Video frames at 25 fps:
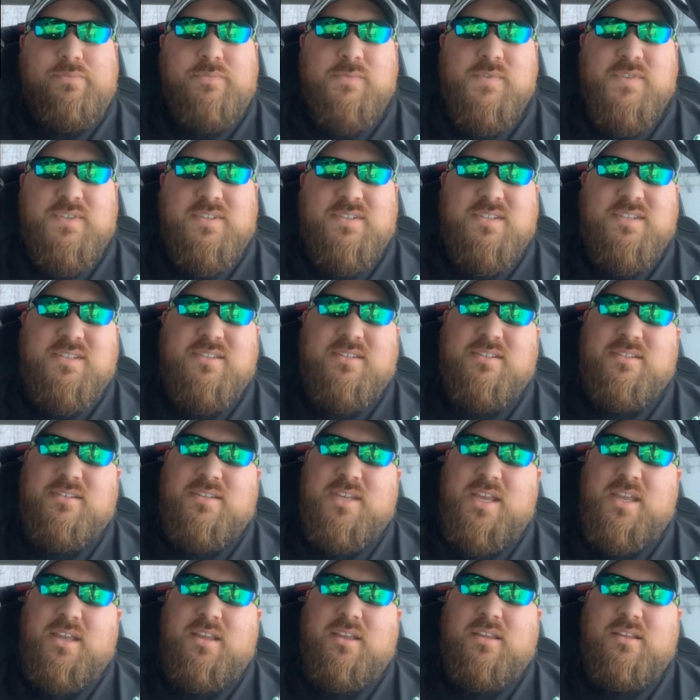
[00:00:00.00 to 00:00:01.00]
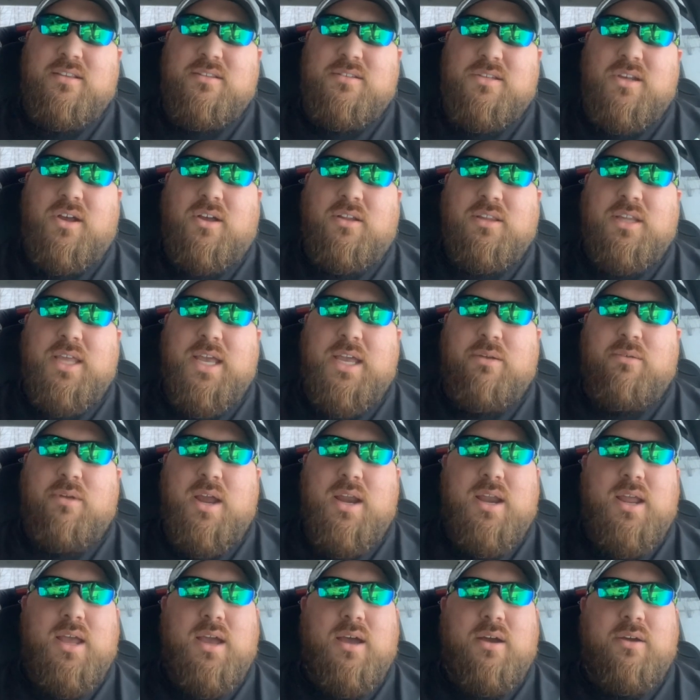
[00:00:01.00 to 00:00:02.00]
Salt Lake
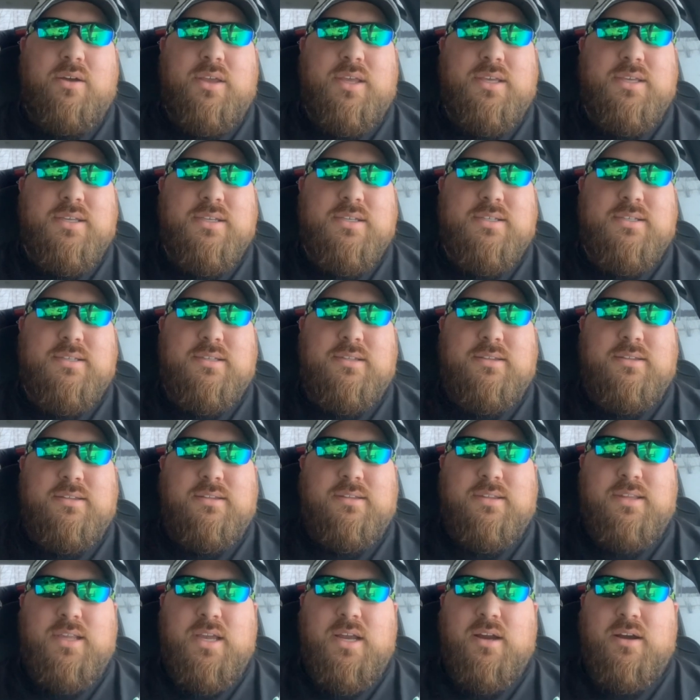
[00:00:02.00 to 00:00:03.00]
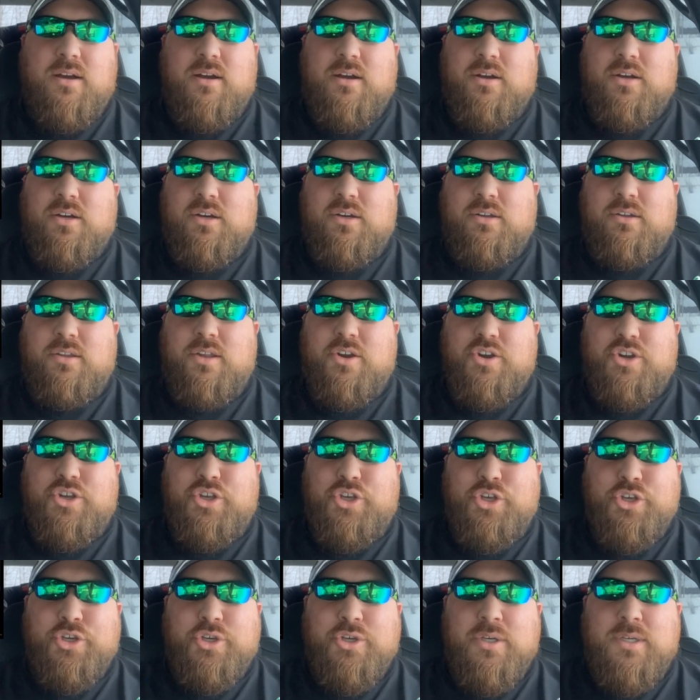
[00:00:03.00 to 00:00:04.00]
right now. Is they're
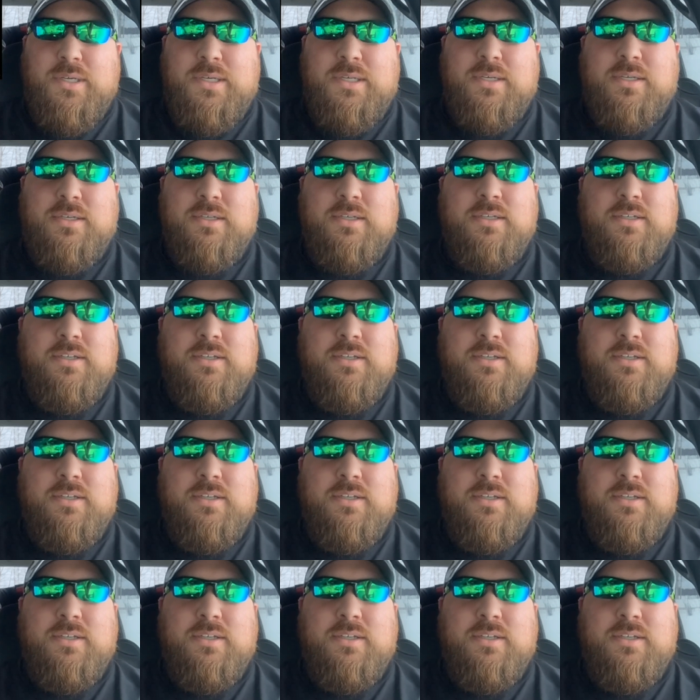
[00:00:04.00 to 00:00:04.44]
good,